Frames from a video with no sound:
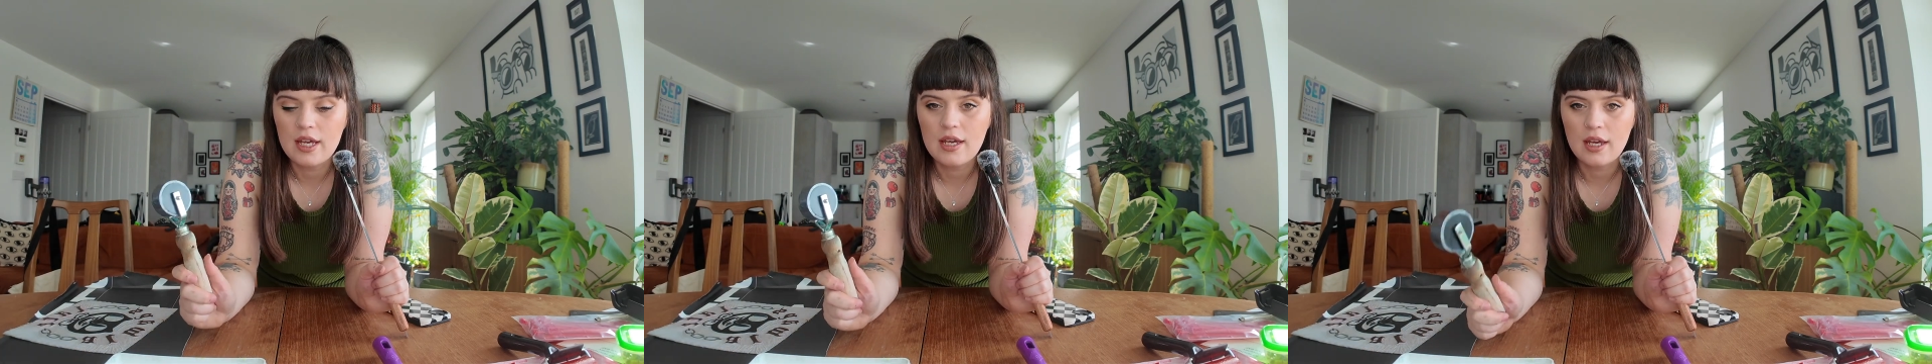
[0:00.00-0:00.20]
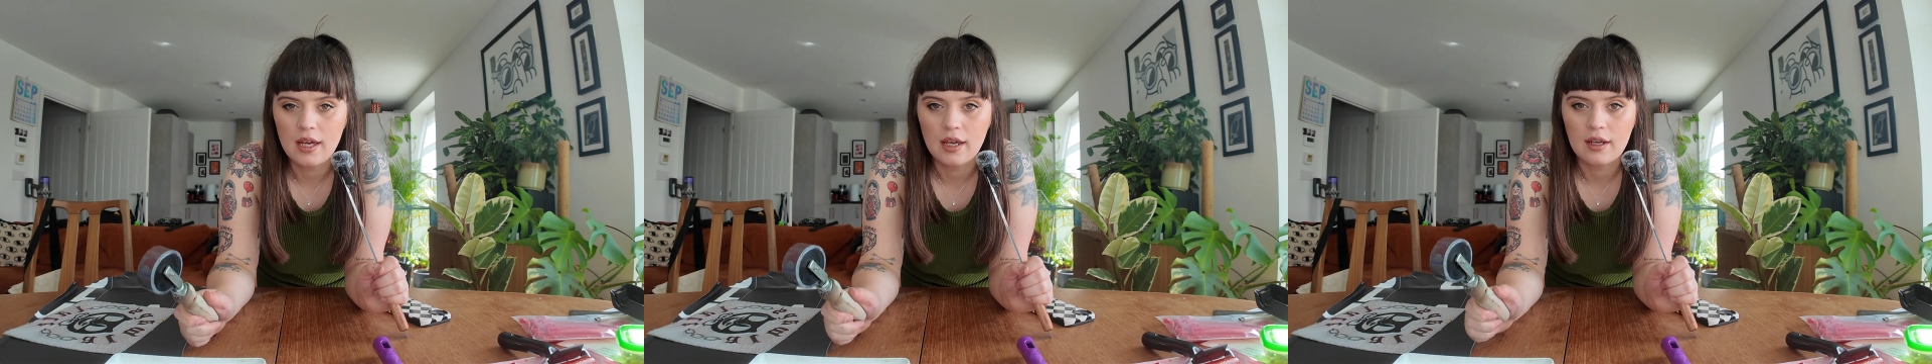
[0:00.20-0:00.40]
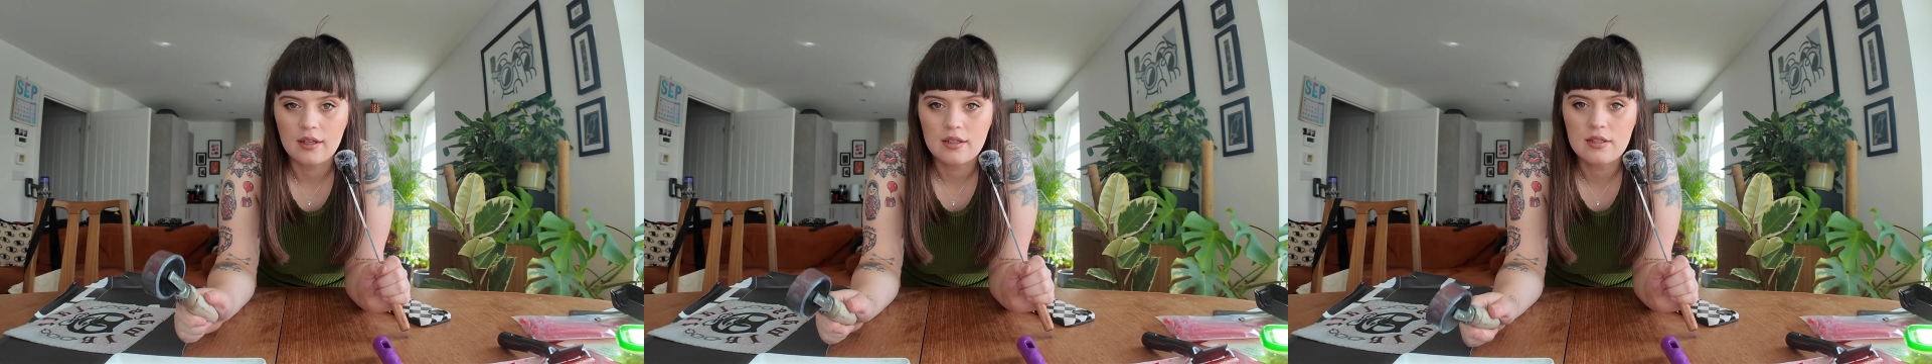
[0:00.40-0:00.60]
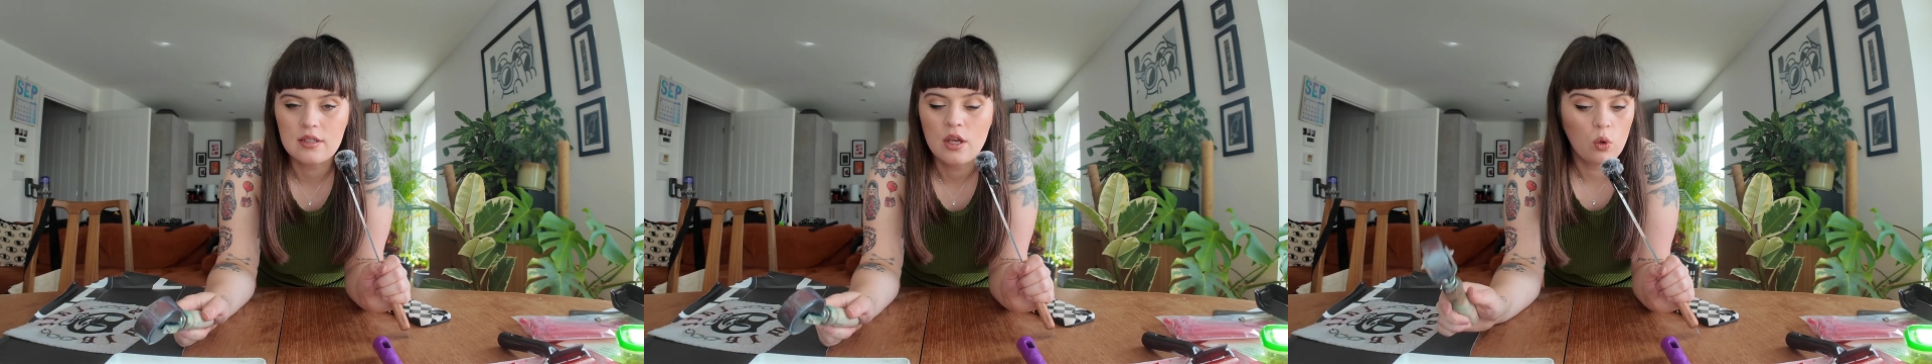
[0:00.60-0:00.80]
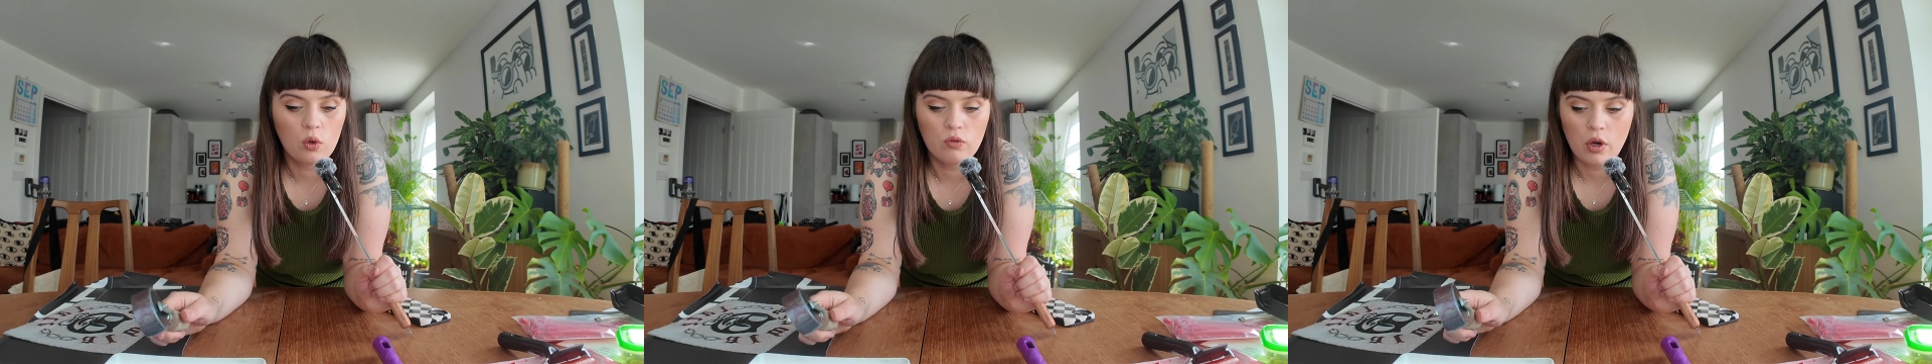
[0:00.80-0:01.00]
inks
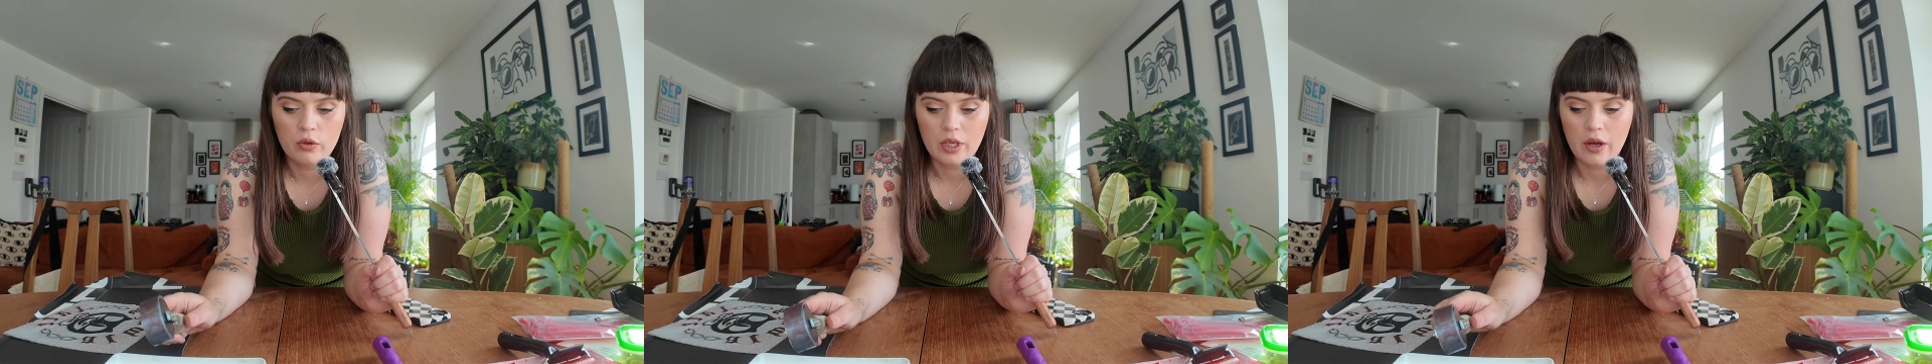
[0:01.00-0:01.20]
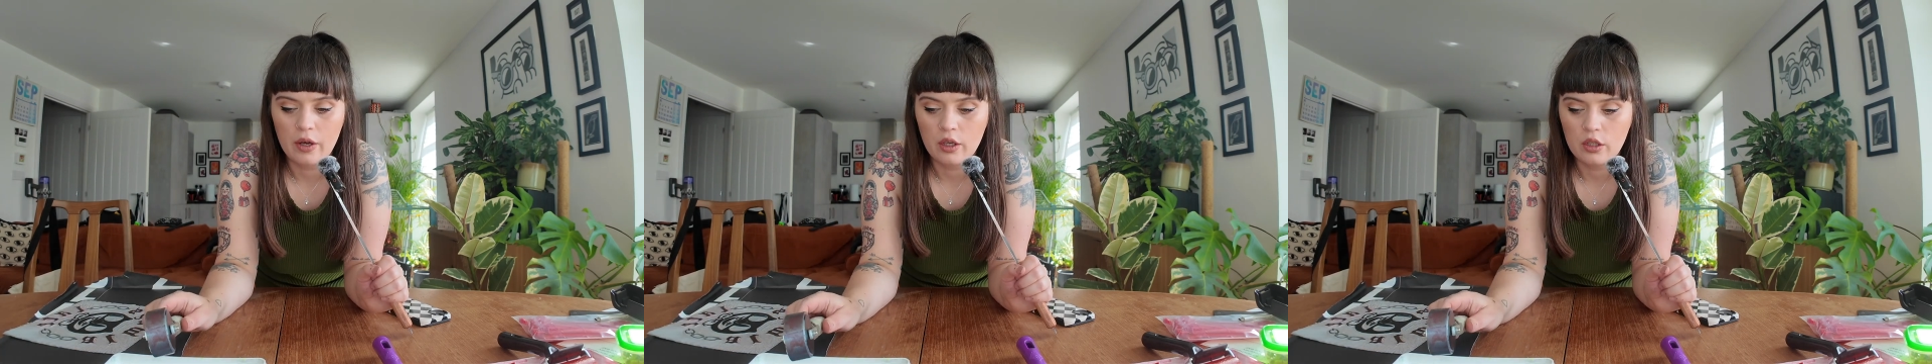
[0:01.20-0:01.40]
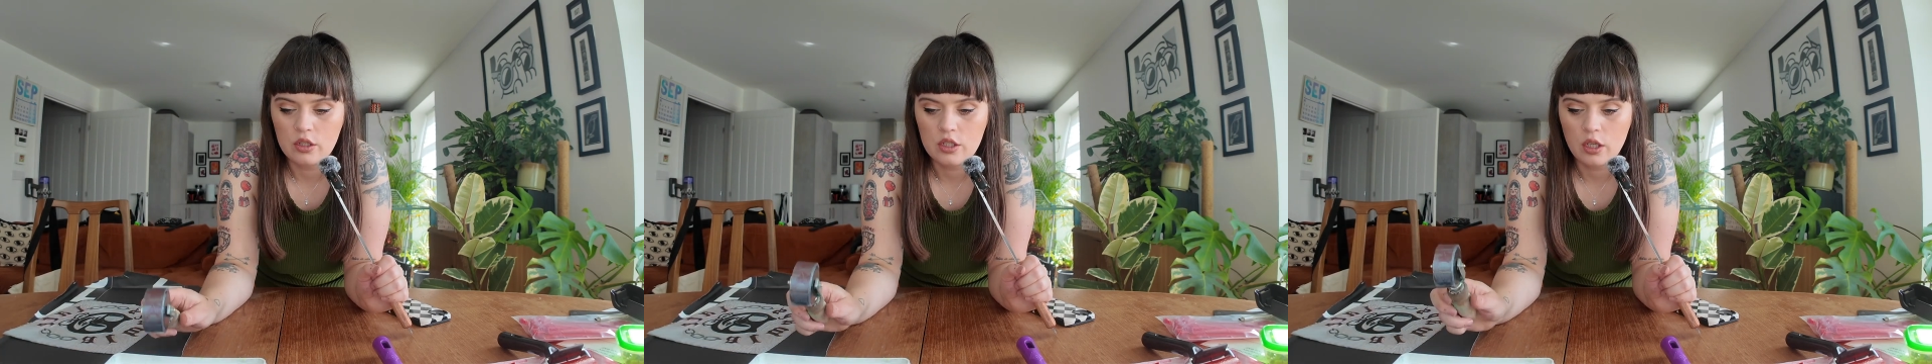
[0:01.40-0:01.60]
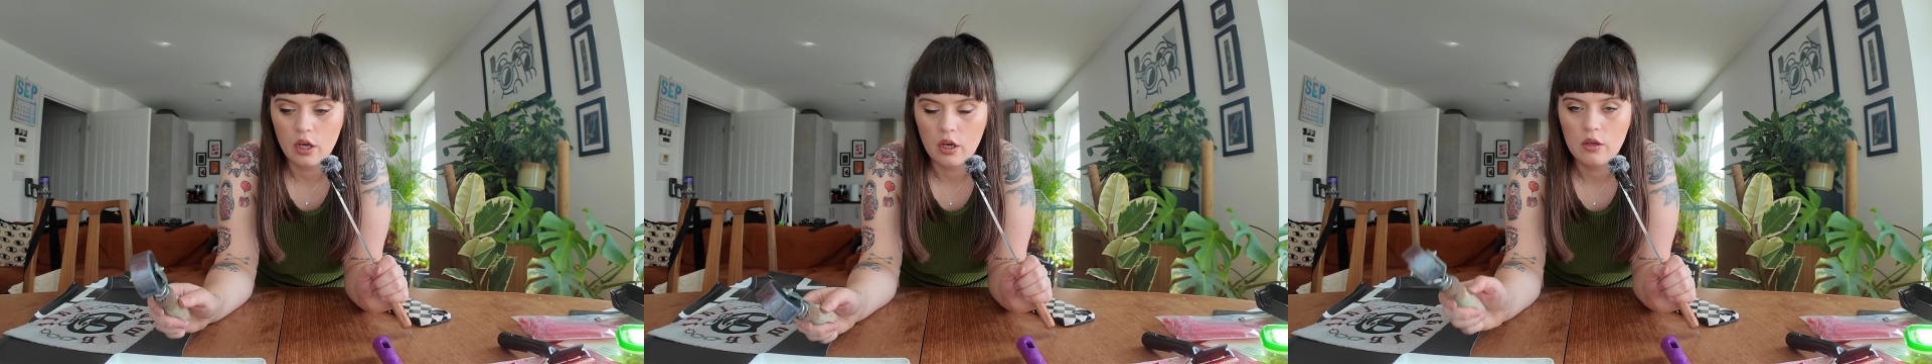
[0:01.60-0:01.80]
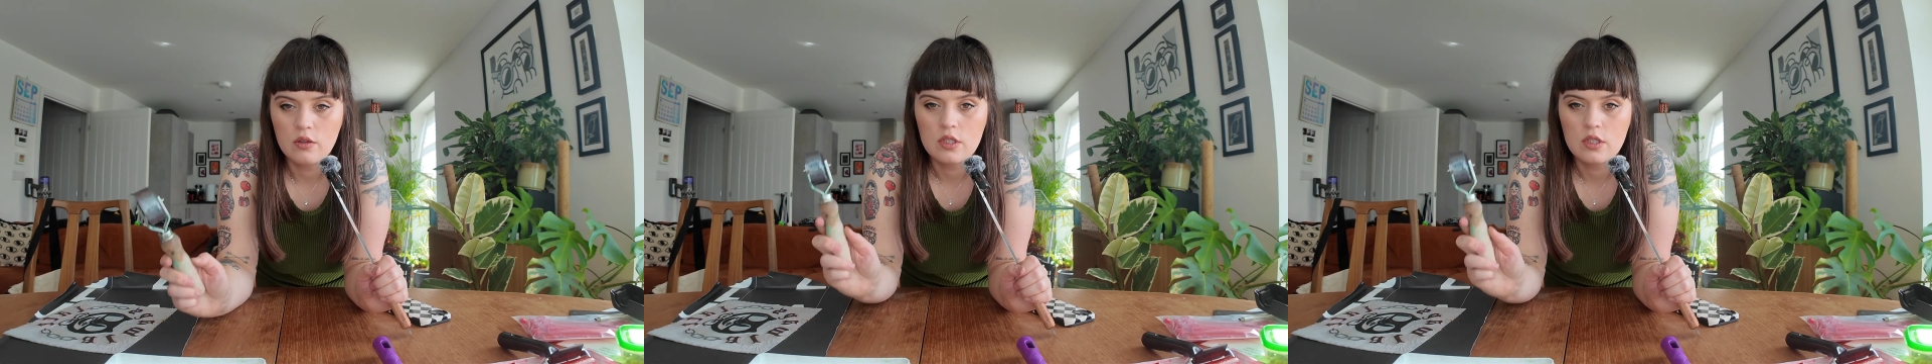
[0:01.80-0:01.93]
all rolled out and good to go.